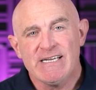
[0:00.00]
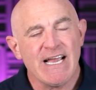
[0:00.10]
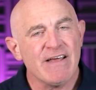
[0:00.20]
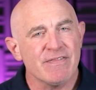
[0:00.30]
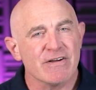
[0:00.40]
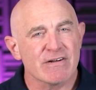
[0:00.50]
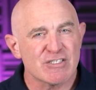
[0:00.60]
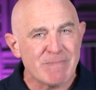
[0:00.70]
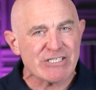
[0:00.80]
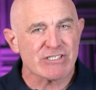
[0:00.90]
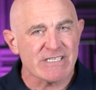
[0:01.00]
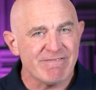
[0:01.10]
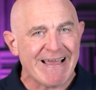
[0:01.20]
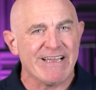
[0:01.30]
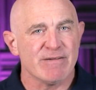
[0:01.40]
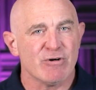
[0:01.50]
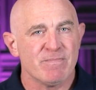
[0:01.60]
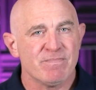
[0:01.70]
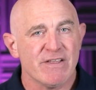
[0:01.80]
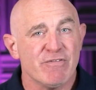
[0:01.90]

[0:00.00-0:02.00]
and they're especially valuable